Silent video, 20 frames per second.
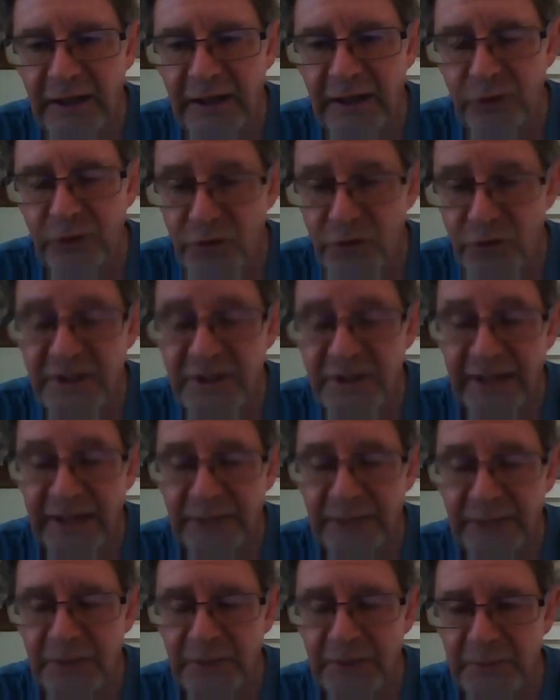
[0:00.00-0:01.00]
used an
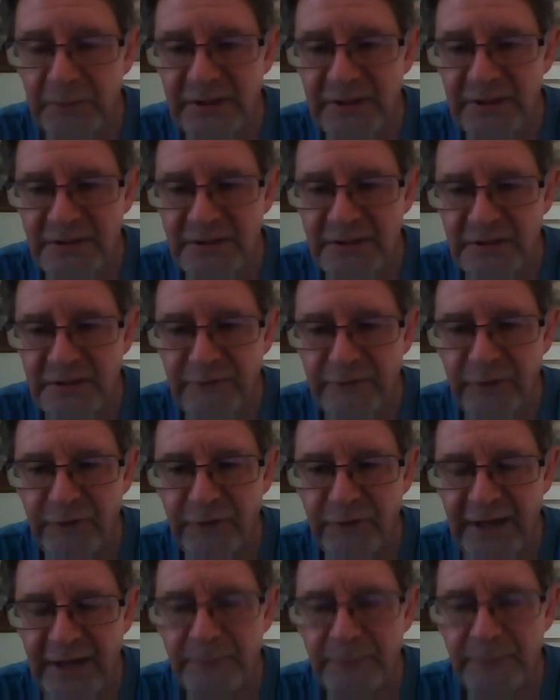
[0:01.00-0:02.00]
8mm sieve for
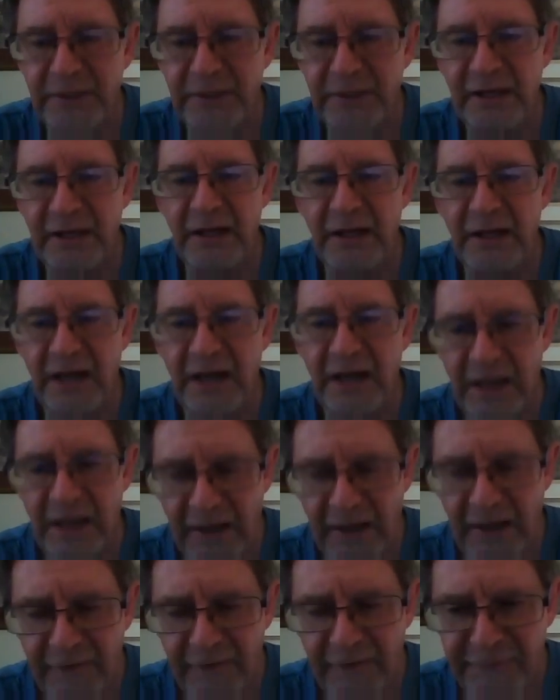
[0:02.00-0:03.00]
that, but
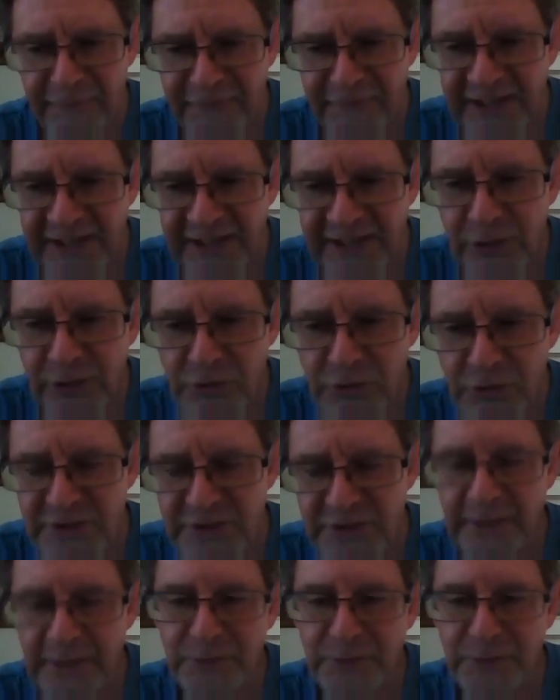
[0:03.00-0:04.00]
feed
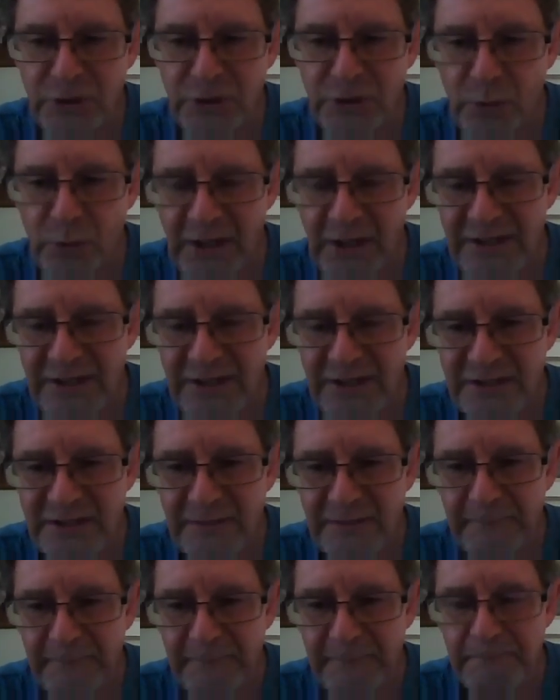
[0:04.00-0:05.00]
consumption wise,
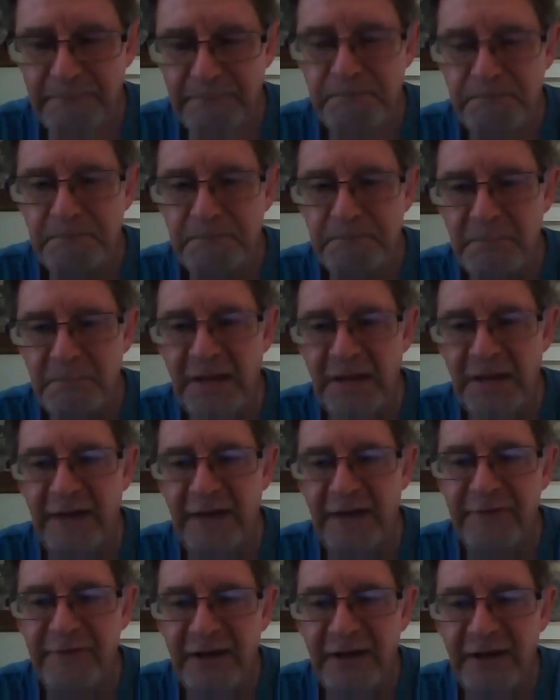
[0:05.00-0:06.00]
I
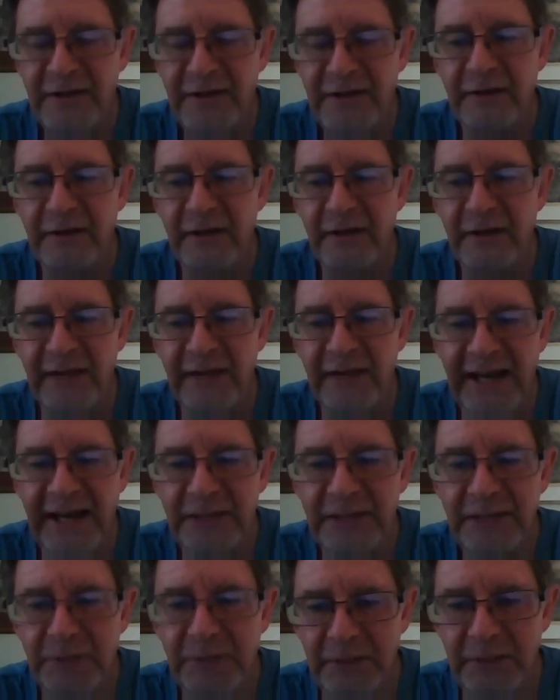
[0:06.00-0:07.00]
found that the
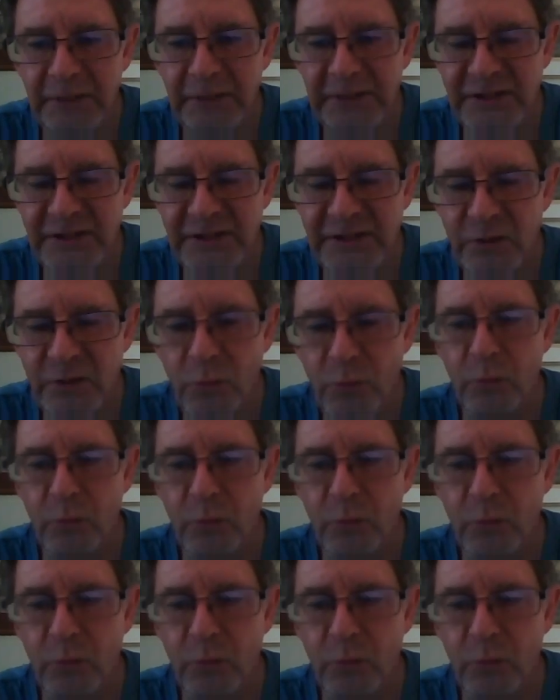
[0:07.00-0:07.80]
8mm